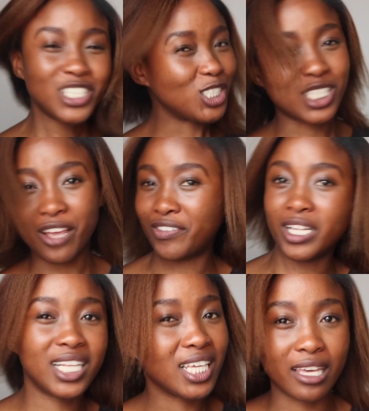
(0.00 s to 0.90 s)
She's
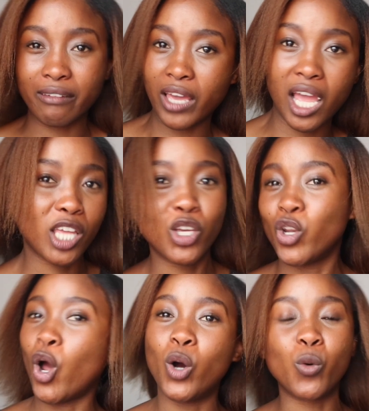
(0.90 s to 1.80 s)
definitely giving, you
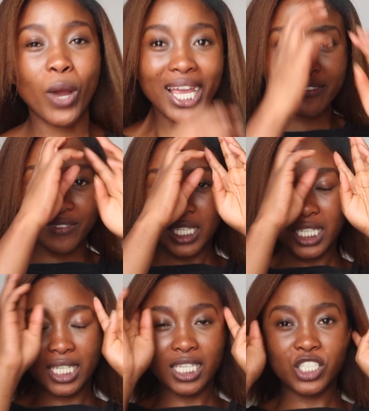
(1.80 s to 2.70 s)
know,
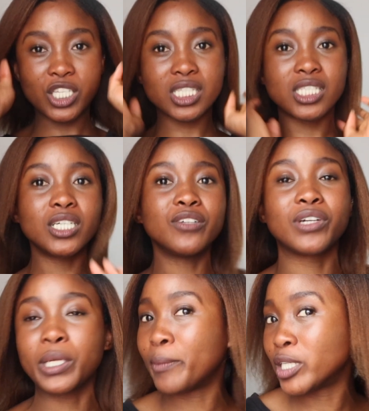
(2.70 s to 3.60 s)
wavy. She's still
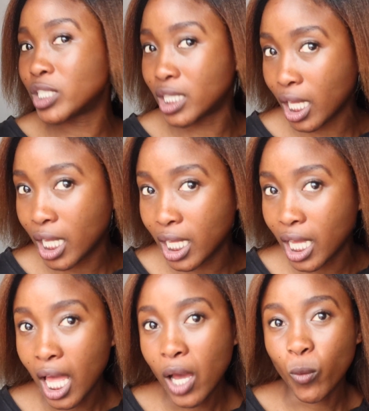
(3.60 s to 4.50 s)
very much thick.
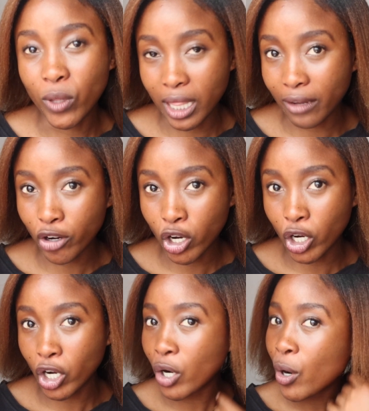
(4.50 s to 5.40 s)
We love
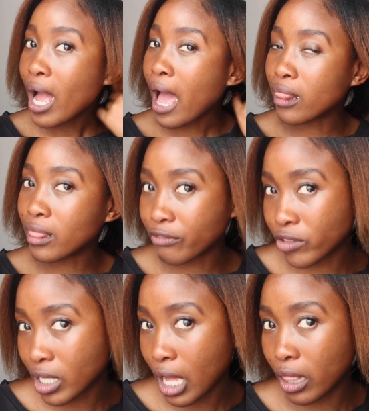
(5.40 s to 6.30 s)
her. I love
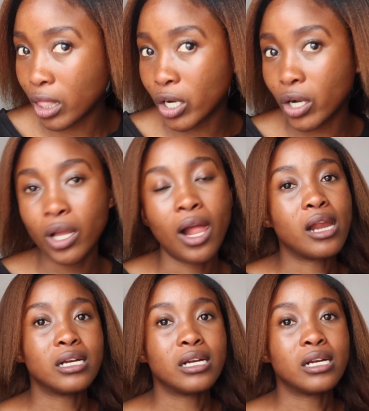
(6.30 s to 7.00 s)
the color.